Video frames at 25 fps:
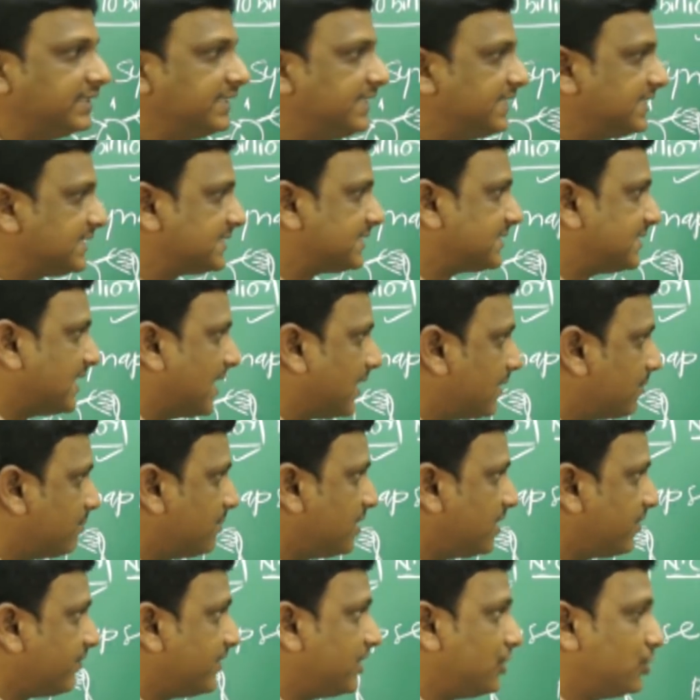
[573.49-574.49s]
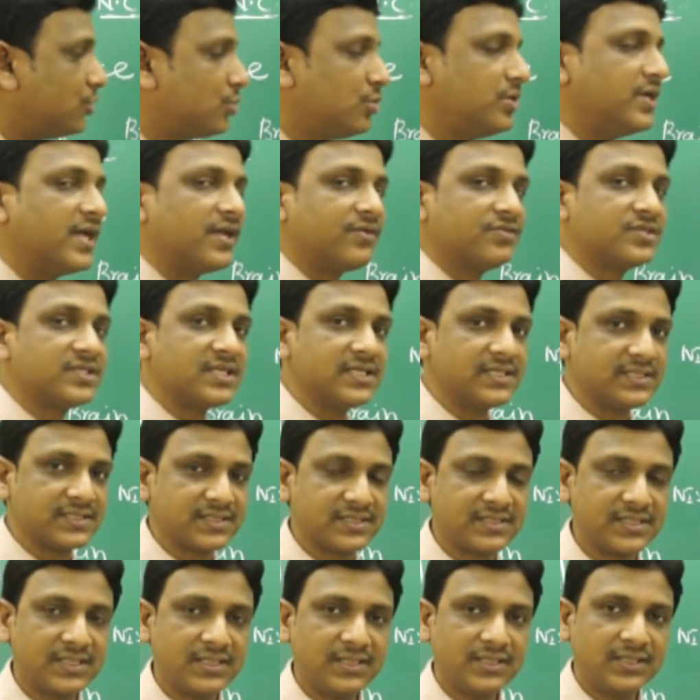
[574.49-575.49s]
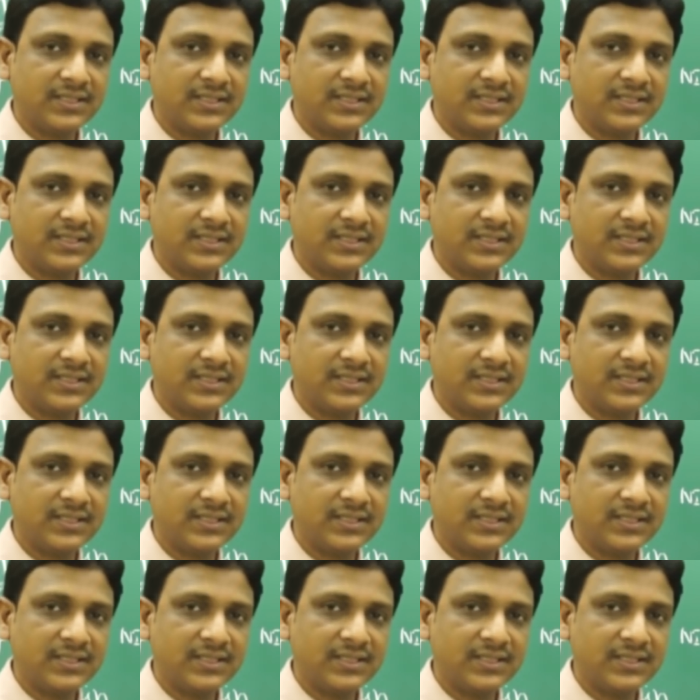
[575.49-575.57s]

is done between two nerve cells.